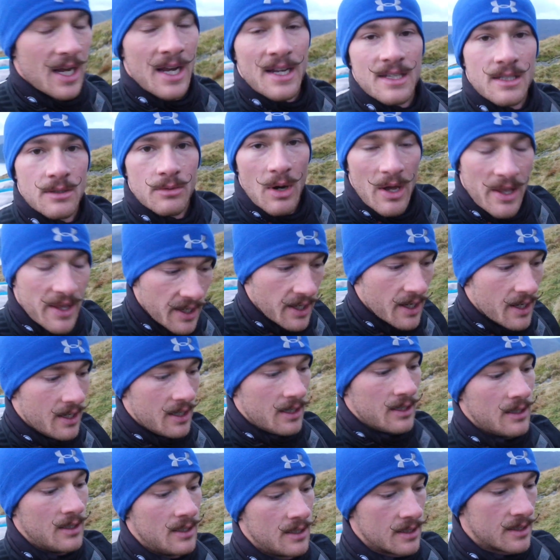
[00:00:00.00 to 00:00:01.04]
as the weather
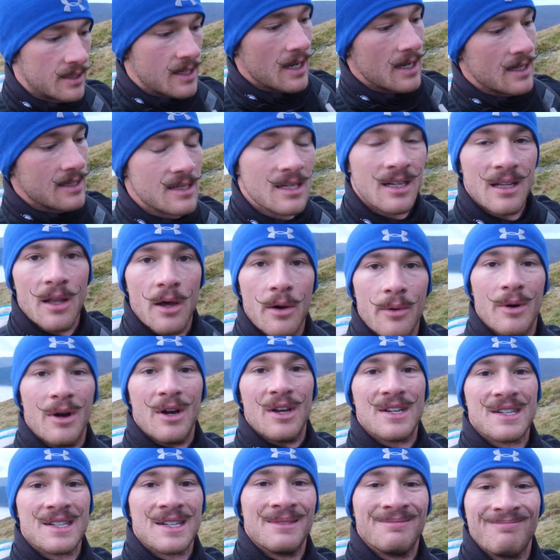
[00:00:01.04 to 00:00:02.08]
gets a lot
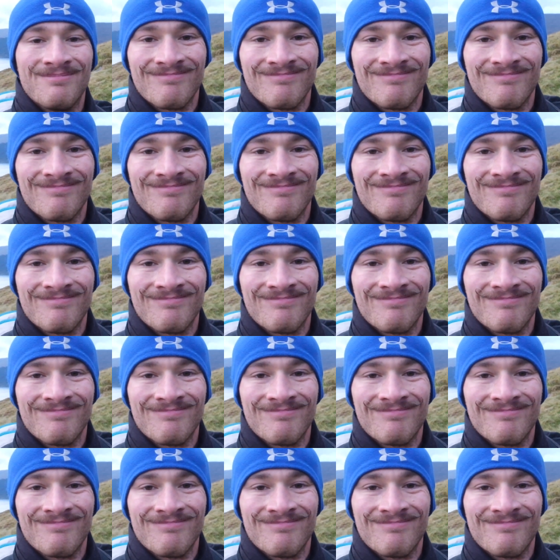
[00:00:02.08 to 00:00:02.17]
worse.